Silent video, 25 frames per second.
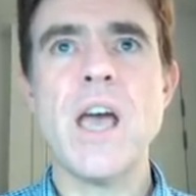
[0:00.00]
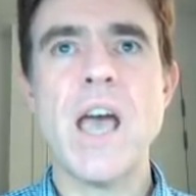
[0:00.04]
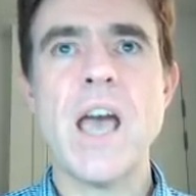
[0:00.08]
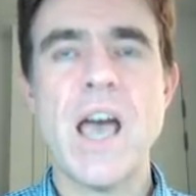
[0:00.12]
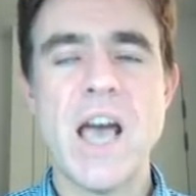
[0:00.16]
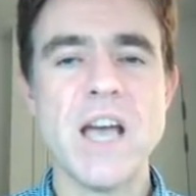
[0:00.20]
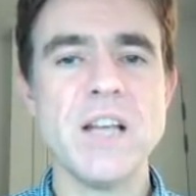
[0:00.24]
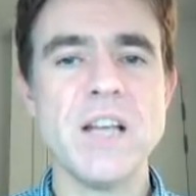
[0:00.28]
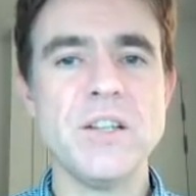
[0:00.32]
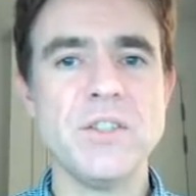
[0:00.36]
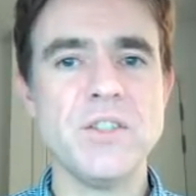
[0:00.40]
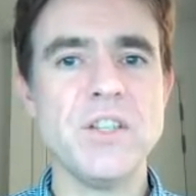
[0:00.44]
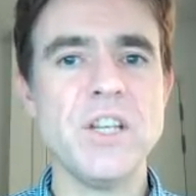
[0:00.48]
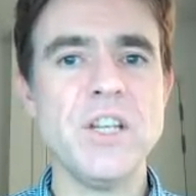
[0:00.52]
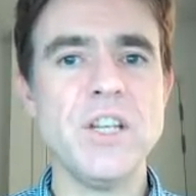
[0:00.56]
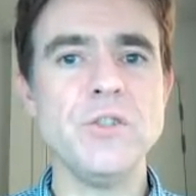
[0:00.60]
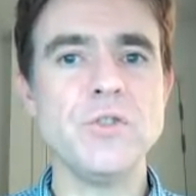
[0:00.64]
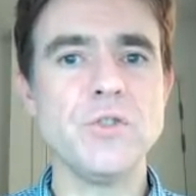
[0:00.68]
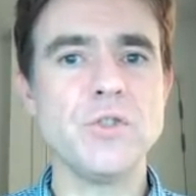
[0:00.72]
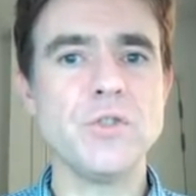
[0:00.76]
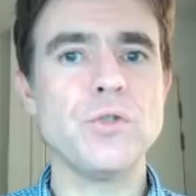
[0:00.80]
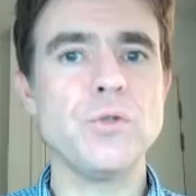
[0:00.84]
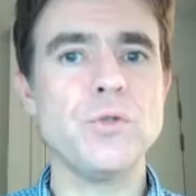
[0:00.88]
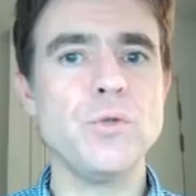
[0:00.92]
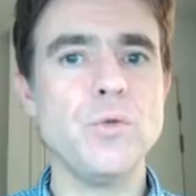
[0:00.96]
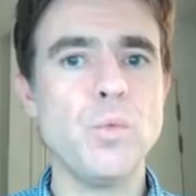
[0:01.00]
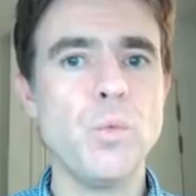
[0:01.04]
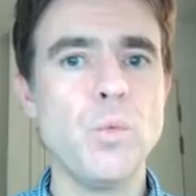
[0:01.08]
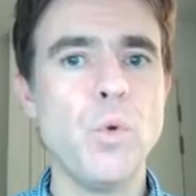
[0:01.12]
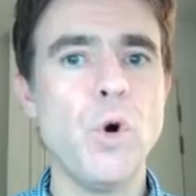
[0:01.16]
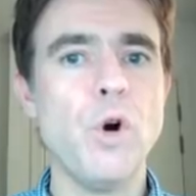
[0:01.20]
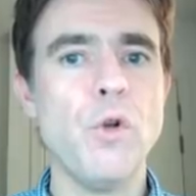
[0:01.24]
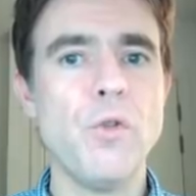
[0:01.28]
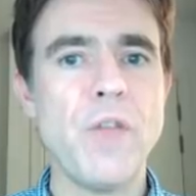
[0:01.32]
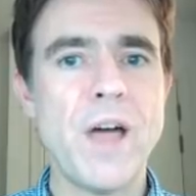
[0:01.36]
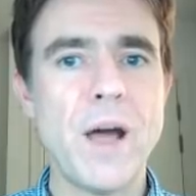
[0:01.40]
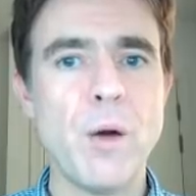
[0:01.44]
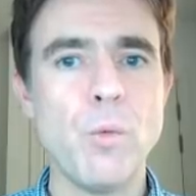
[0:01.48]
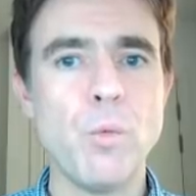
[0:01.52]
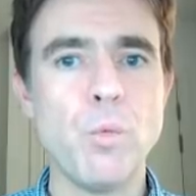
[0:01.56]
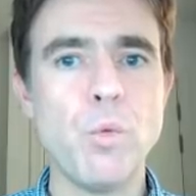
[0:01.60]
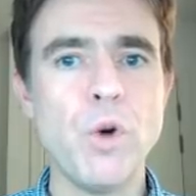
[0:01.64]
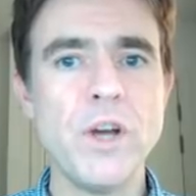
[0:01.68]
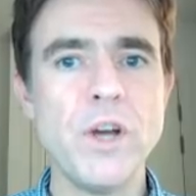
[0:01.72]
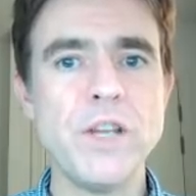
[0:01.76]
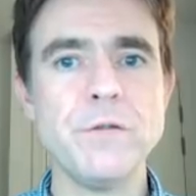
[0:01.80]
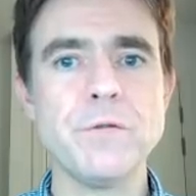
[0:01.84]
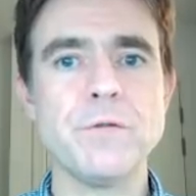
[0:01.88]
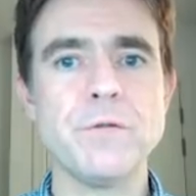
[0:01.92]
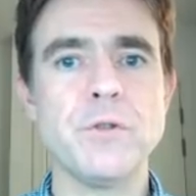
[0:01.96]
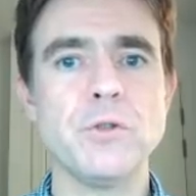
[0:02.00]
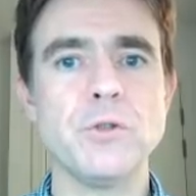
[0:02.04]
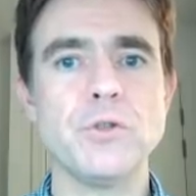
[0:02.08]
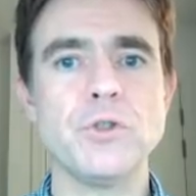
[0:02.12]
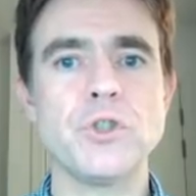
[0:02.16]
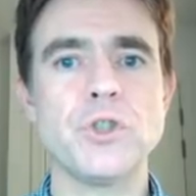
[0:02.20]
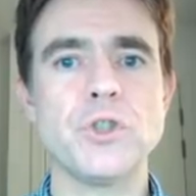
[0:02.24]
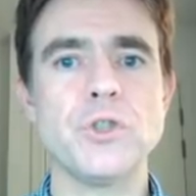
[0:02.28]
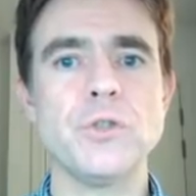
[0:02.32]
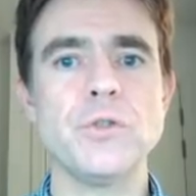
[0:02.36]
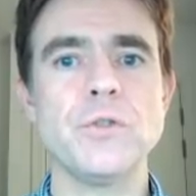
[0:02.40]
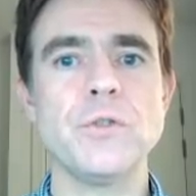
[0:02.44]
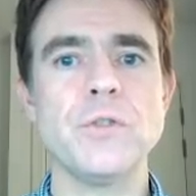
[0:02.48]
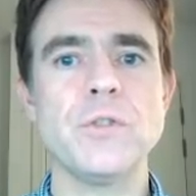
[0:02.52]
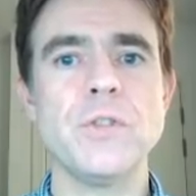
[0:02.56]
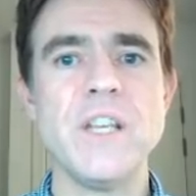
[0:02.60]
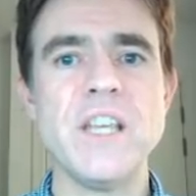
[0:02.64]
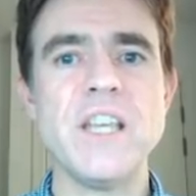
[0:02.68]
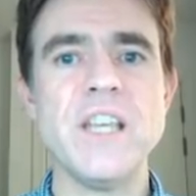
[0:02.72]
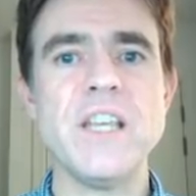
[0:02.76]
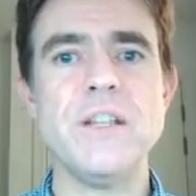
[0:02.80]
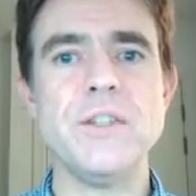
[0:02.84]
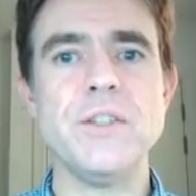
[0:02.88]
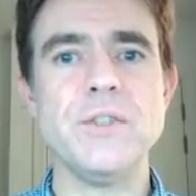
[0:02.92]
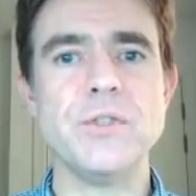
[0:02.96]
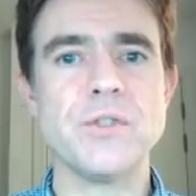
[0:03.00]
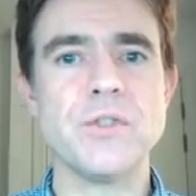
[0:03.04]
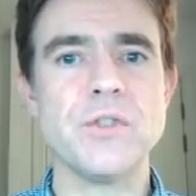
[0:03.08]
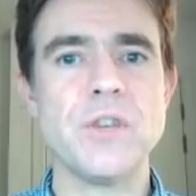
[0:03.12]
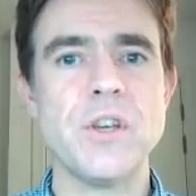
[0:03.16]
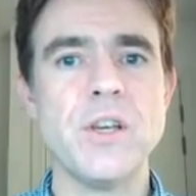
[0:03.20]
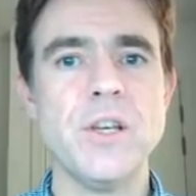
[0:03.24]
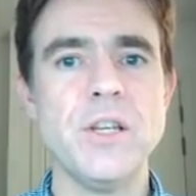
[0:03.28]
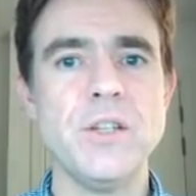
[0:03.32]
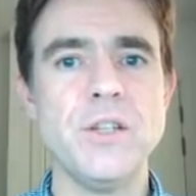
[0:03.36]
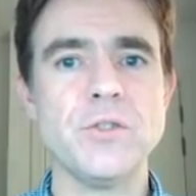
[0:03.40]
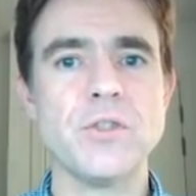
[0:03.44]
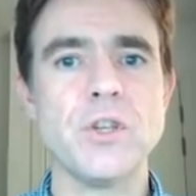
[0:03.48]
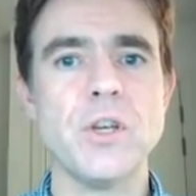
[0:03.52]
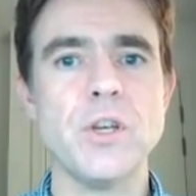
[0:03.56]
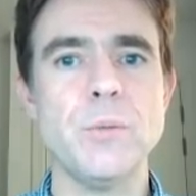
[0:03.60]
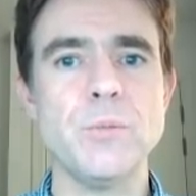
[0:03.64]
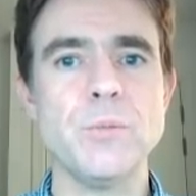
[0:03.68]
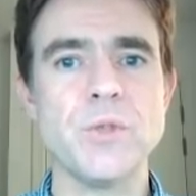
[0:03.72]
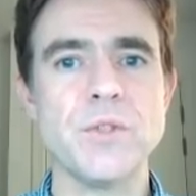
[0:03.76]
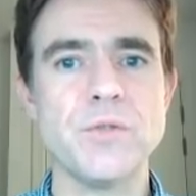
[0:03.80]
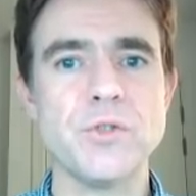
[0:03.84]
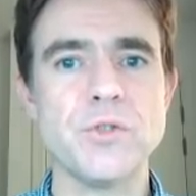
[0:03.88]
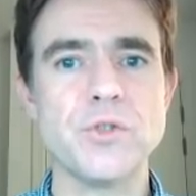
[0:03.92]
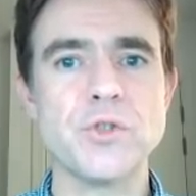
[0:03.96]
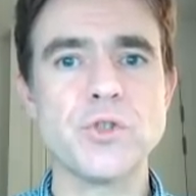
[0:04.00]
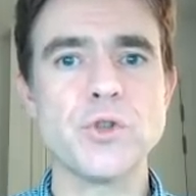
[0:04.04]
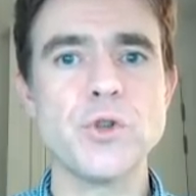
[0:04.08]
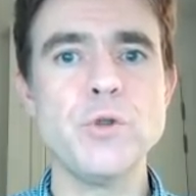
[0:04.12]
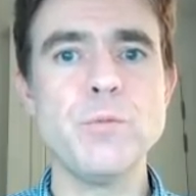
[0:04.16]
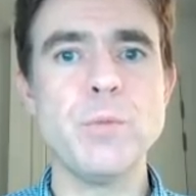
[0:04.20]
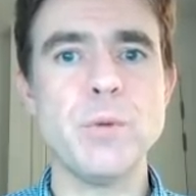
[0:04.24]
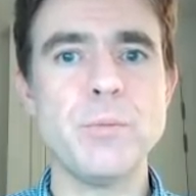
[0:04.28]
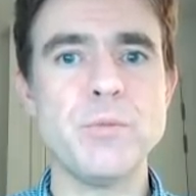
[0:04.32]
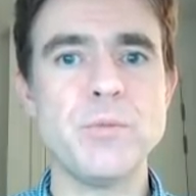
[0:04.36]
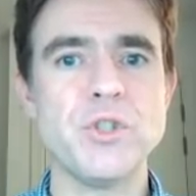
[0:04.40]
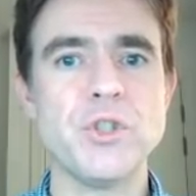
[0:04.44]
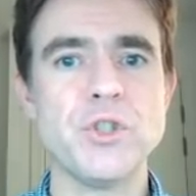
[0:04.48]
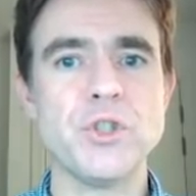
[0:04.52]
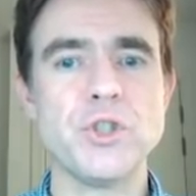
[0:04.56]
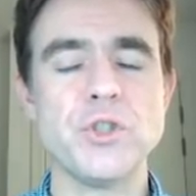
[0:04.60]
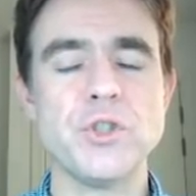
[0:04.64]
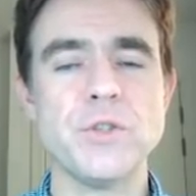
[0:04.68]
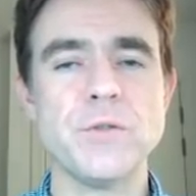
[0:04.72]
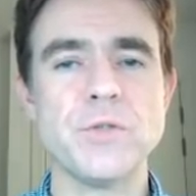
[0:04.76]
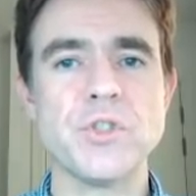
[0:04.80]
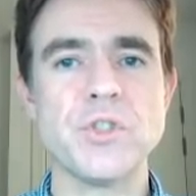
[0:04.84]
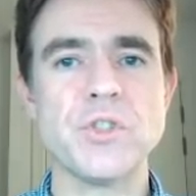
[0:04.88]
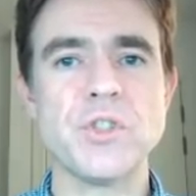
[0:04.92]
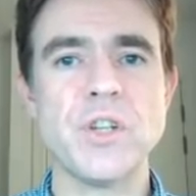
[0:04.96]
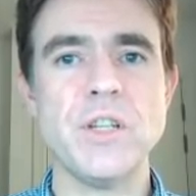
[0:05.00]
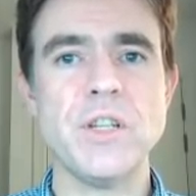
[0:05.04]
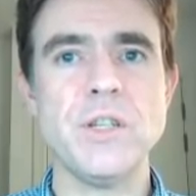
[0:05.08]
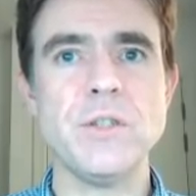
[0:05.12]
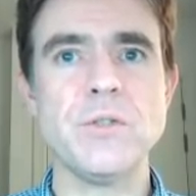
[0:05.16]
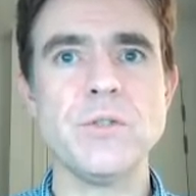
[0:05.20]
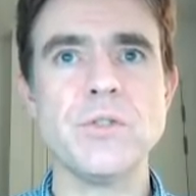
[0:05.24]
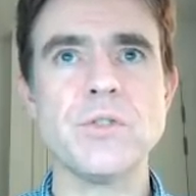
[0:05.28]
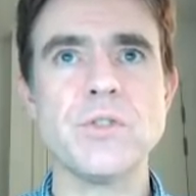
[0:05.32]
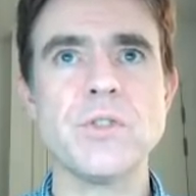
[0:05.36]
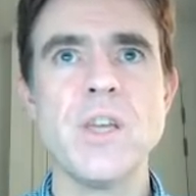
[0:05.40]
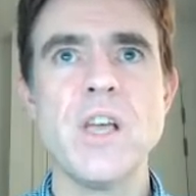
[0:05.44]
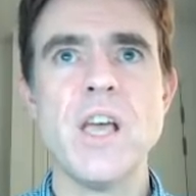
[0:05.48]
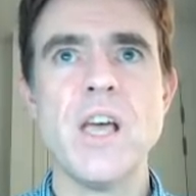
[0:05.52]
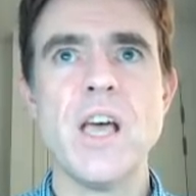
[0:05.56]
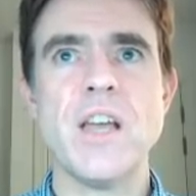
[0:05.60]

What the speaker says: and into what that wave function is in terms of a superposition of states